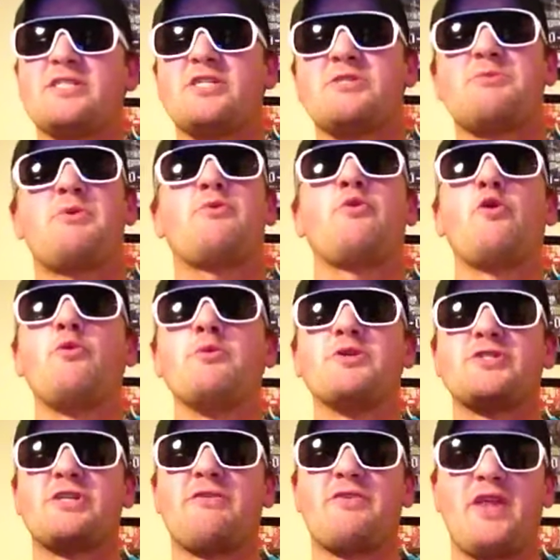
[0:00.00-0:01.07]
There's been
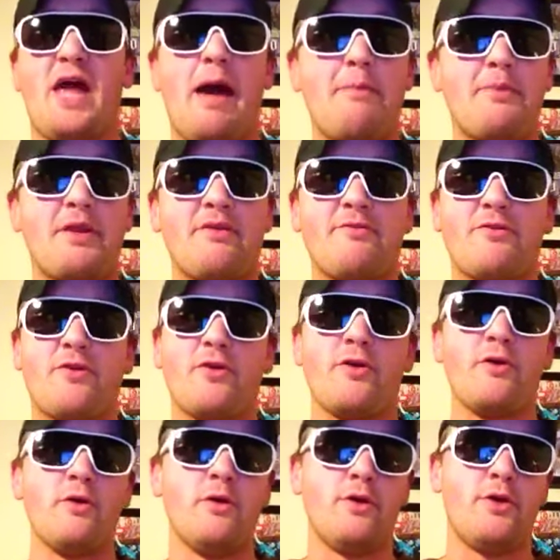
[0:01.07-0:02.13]
rumors of it happening for
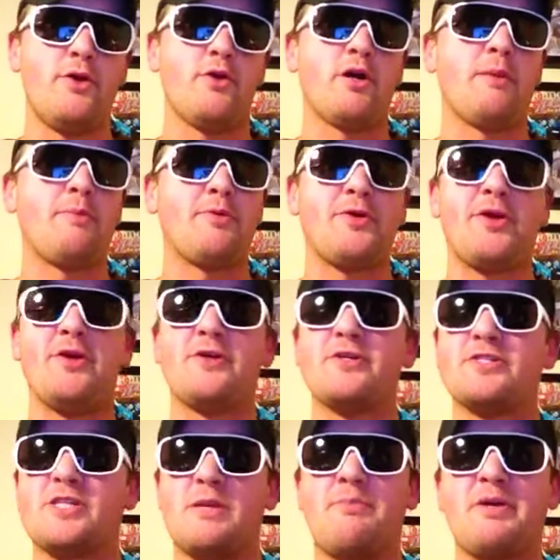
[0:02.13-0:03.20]
you know a couple of
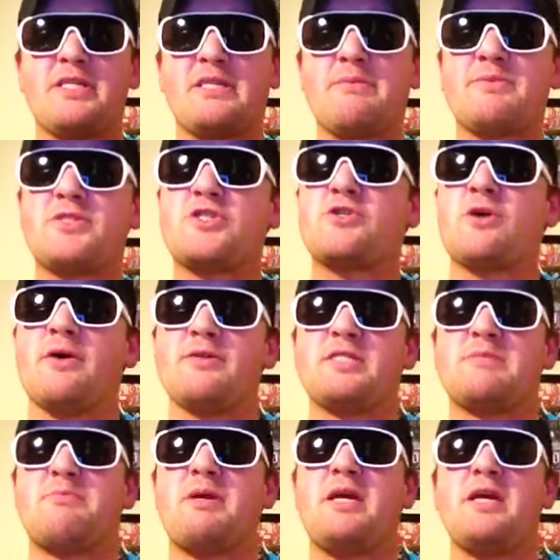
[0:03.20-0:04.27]
years, and it picked up uh,
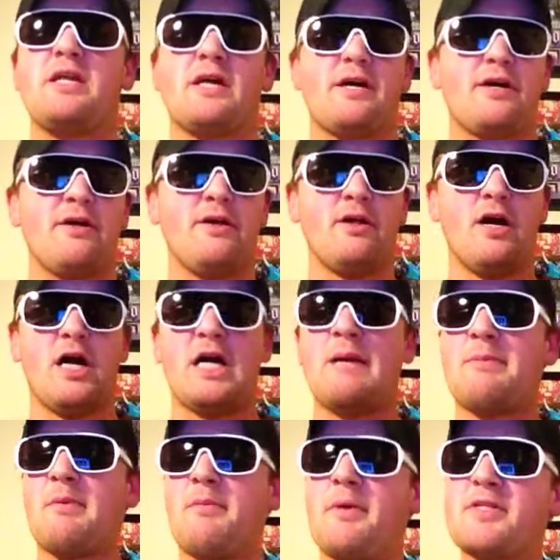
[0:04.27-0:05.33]
speed uh, a
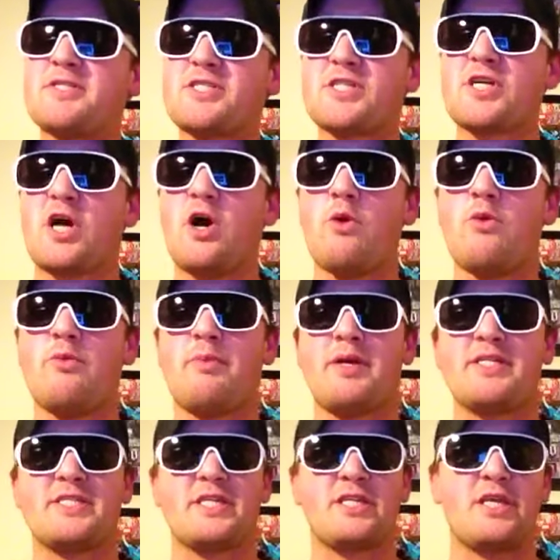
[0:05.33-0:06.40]
couple months ago with
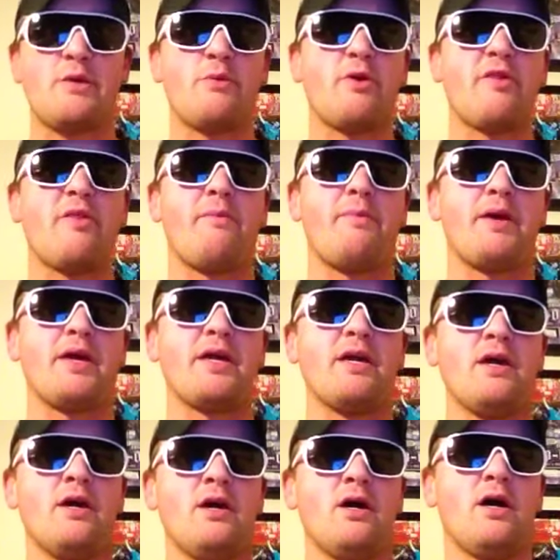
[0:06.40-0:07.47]
basically one of the big
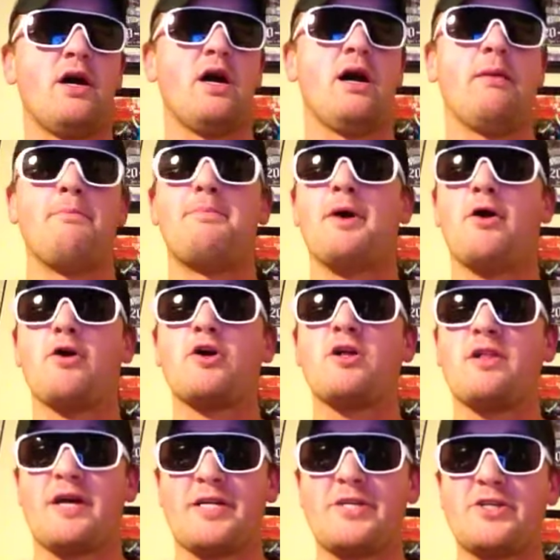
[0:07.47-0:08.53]
um, belt
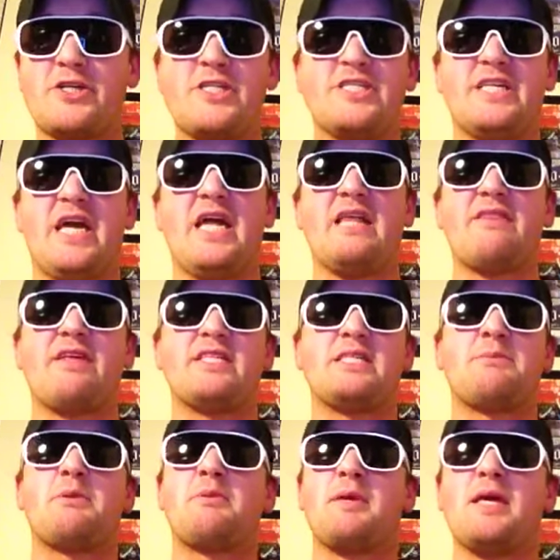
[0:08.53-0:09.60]
collectors saying that
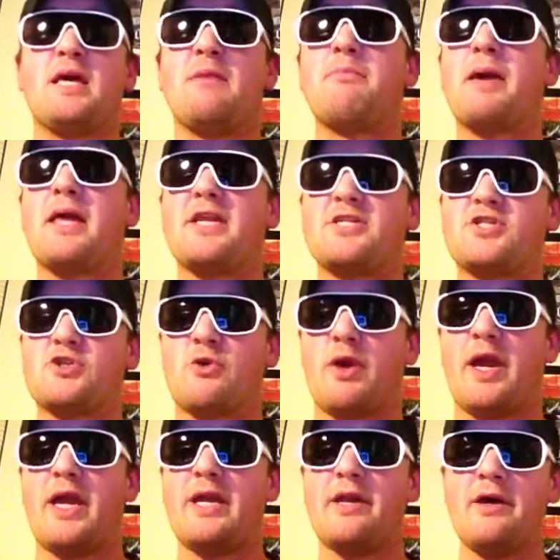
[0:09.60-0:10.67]
WWE had made a
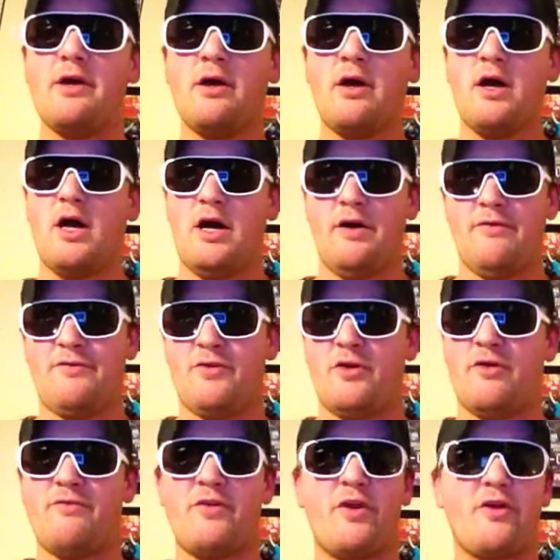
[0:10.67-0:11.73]
trade uh,
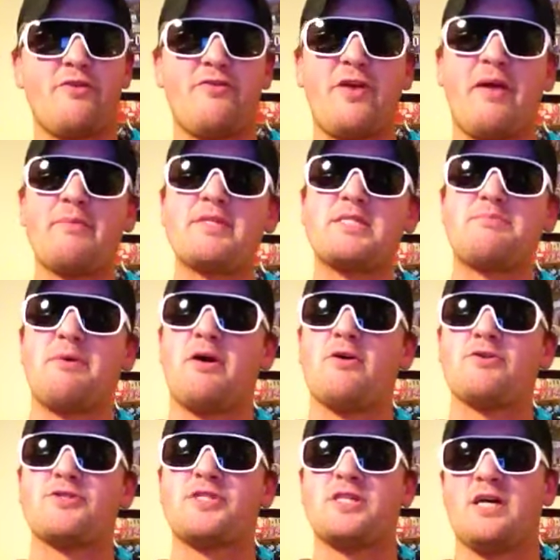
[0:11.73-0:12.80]
for a very famous
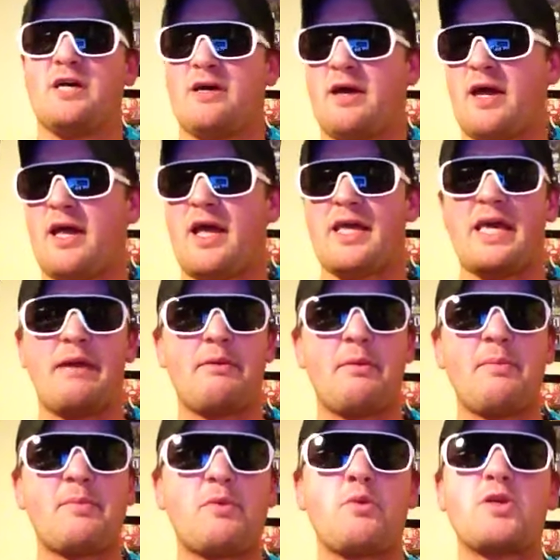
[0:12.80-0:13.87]
belt. Uh, I, I, can't
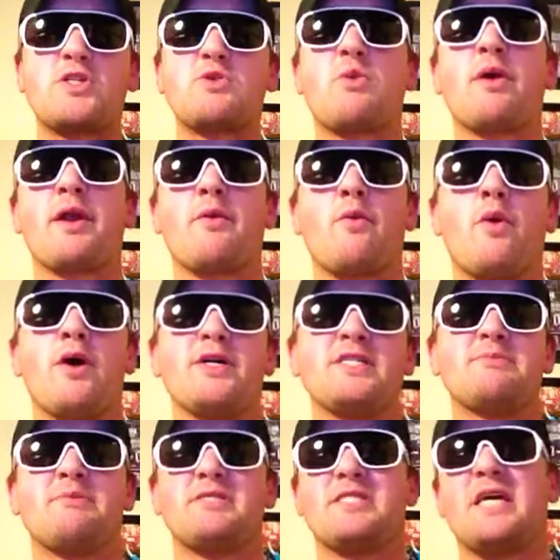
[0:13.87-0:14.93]
remember which one it
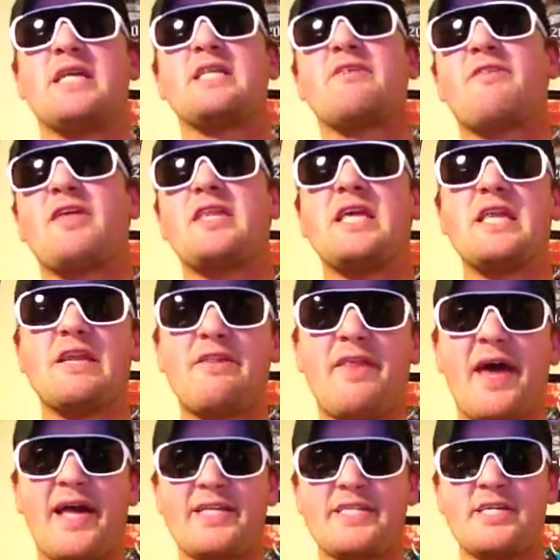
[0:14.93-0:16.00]
was, but saying that they needed
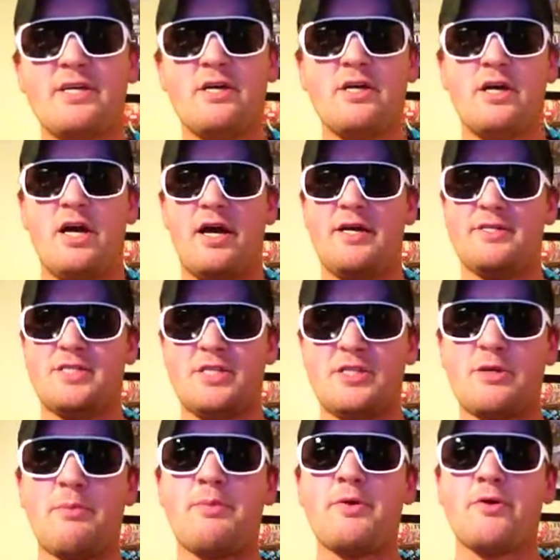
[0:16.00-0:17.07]
that uh, to,
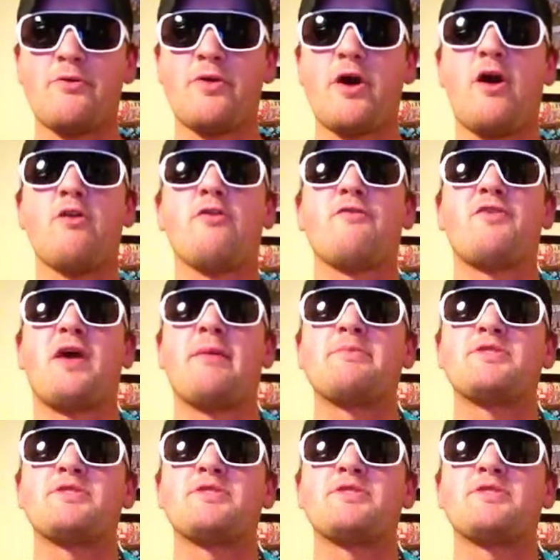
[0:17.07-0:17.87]
to build the Hall of Fame.